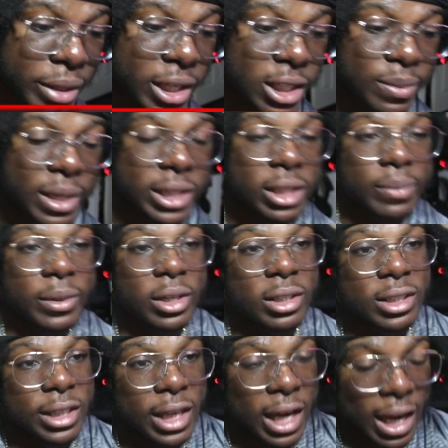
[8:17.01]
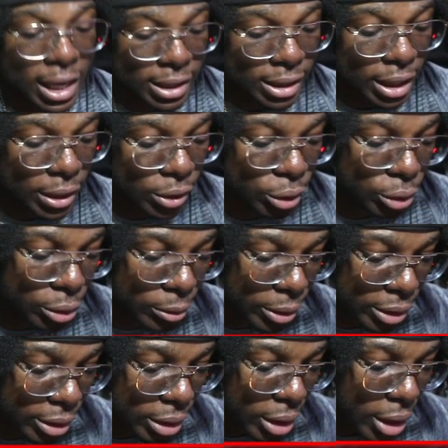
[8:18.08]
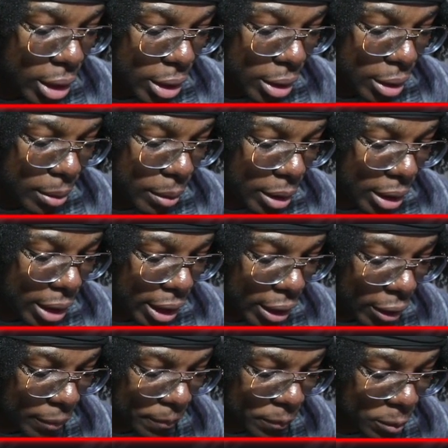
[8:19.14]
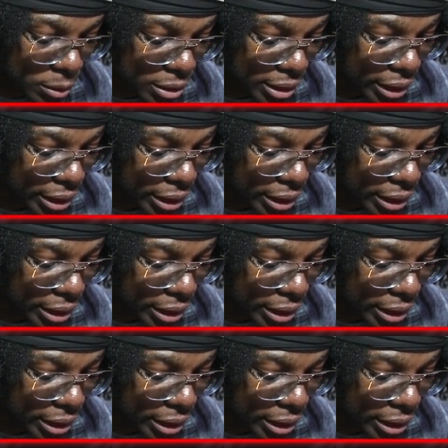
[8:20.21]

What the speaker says: especially because he has endurance. But unfortunately,